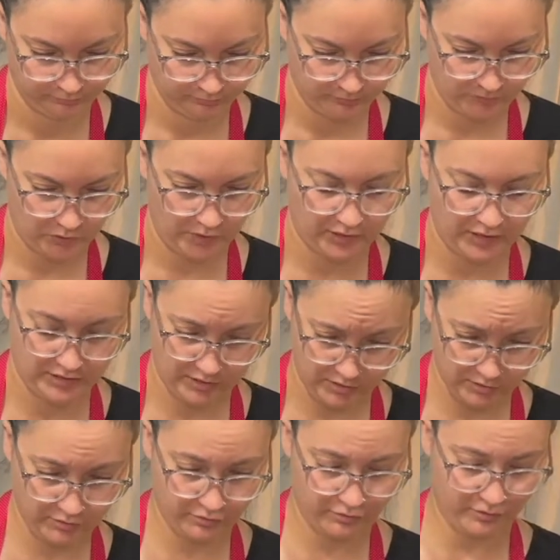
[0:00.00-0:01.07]
So I like to
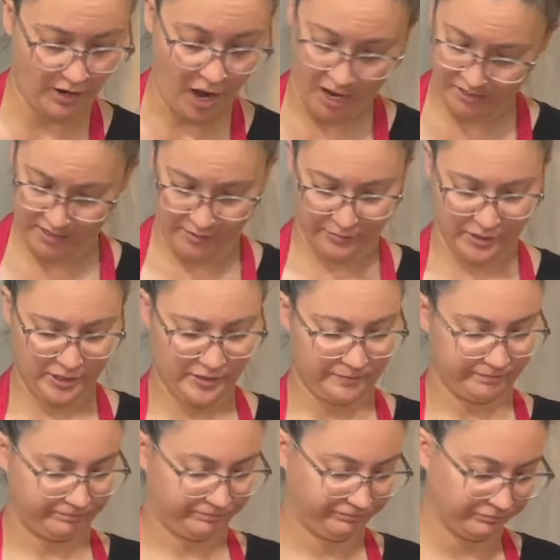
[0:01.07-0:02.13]
do odd numbers.
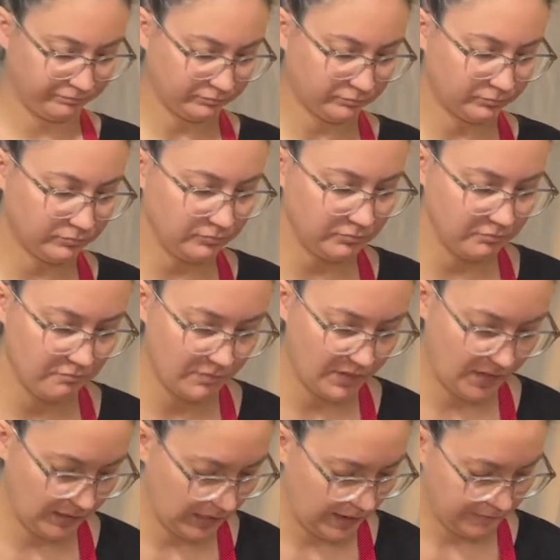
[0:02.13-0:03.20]

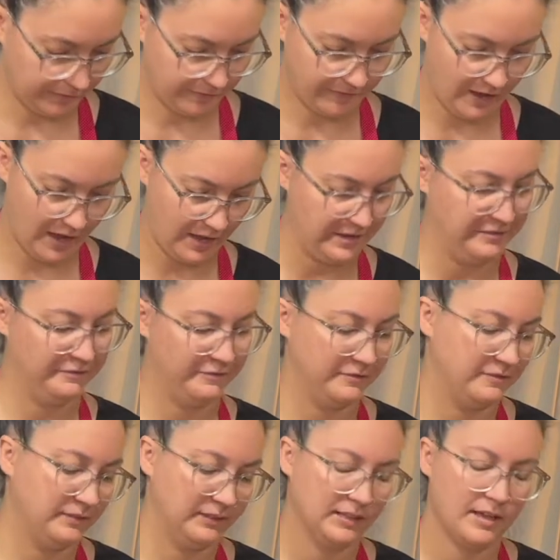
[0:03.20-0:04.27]
I love a 5
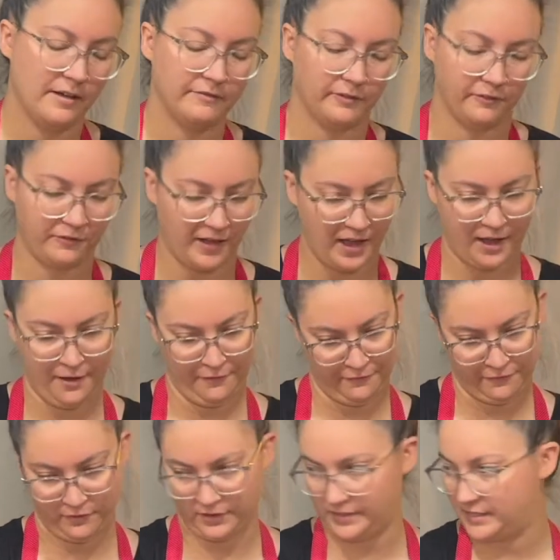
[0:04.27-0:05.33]

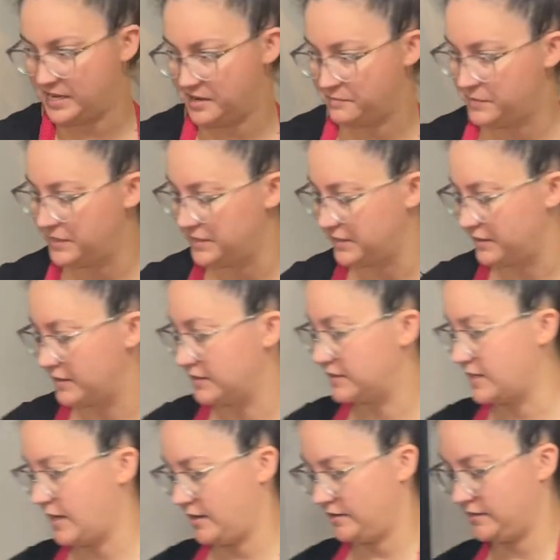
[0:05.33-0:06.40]
for a stand piece of this
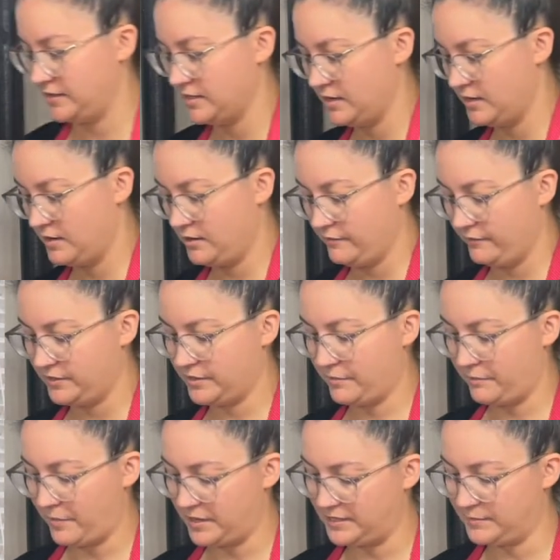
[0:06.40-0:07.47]
size. For some
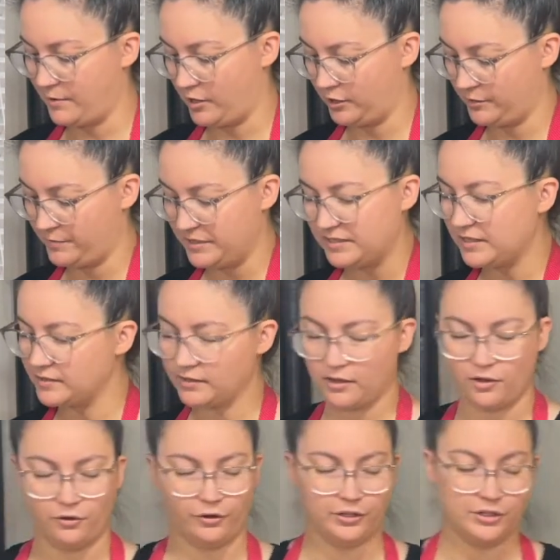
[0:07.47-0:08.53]
of my smaller pieces,
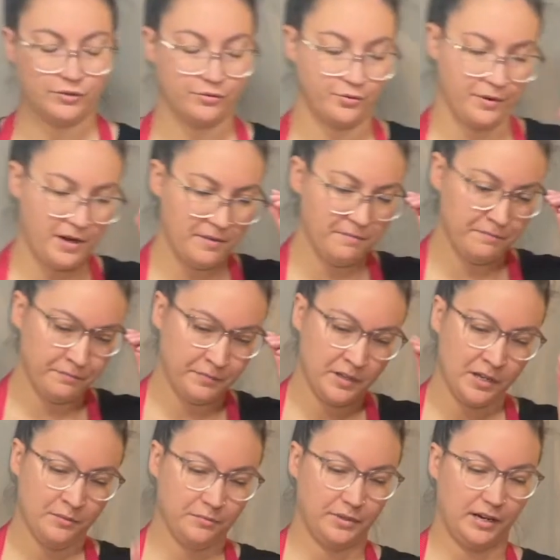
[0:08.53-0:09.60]
I'll only do 3,
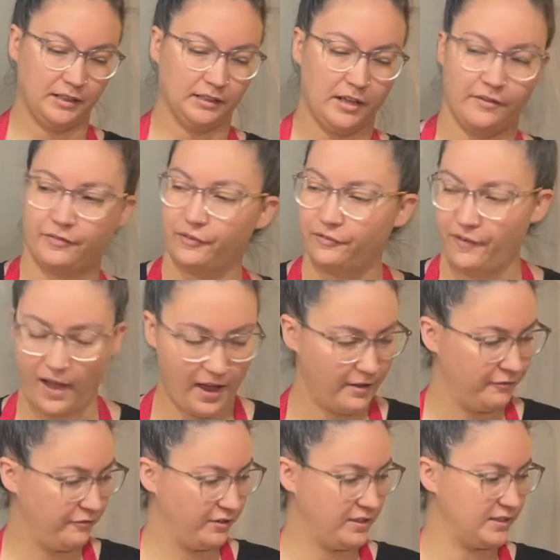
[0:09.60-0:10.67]
but I love a
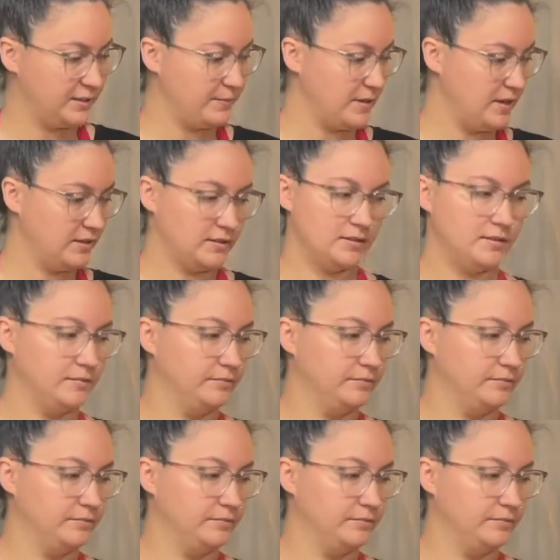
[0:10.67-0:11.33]
5 for this piece.